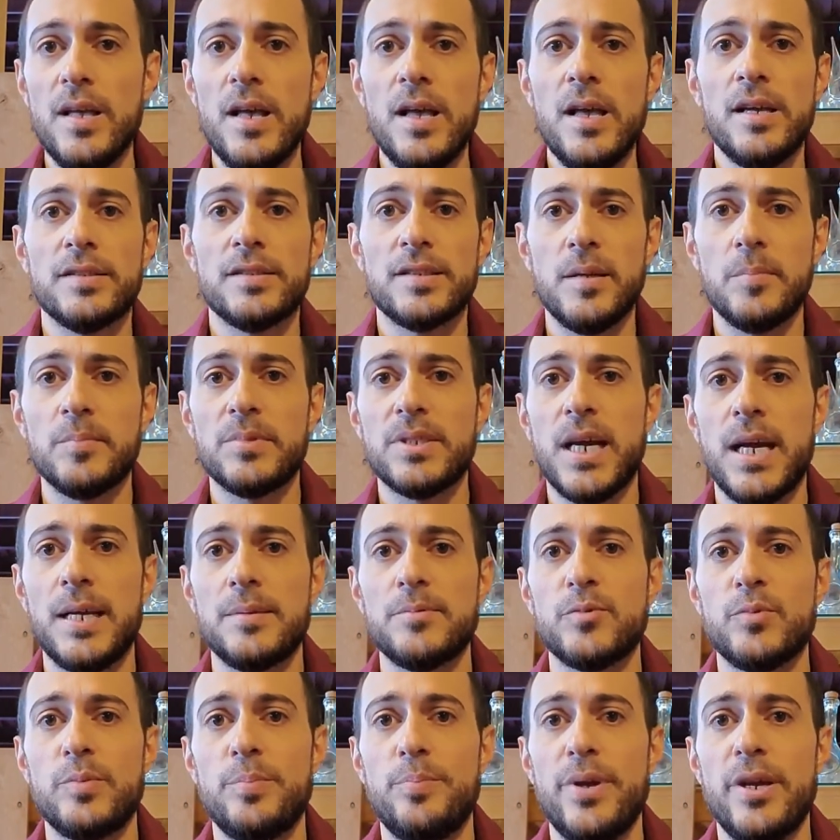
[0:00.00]
Sometimes
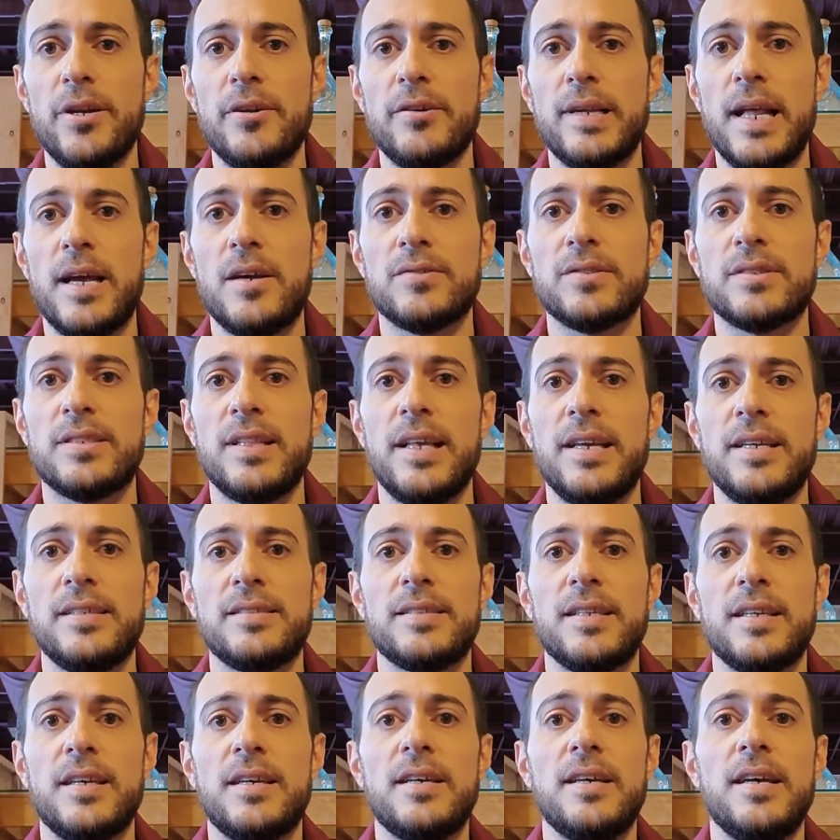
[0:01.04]
with
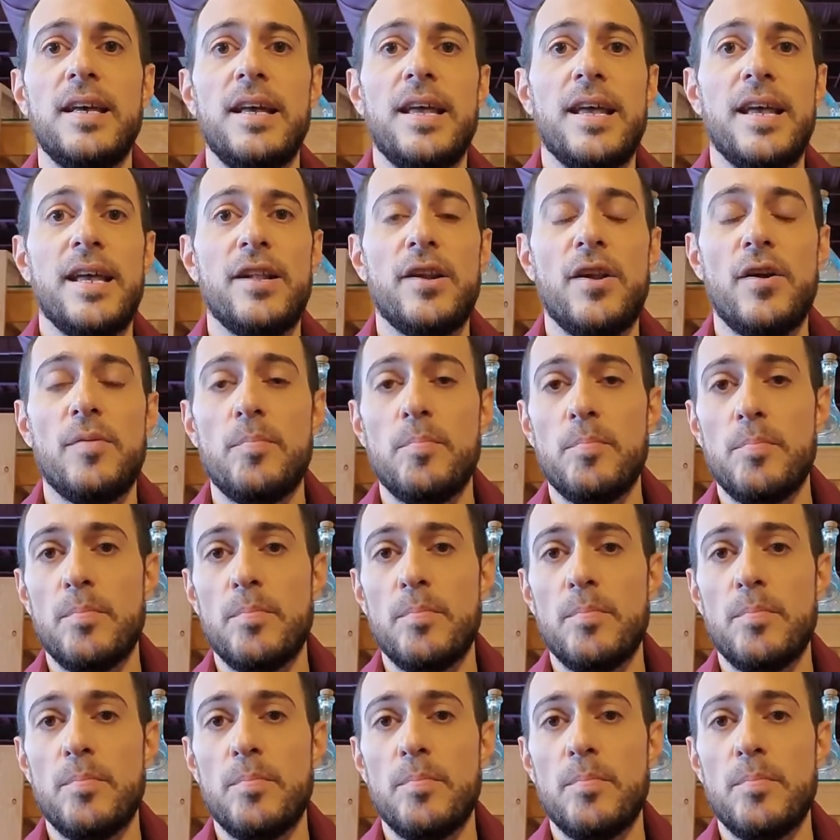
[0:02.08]
Beerenauslese and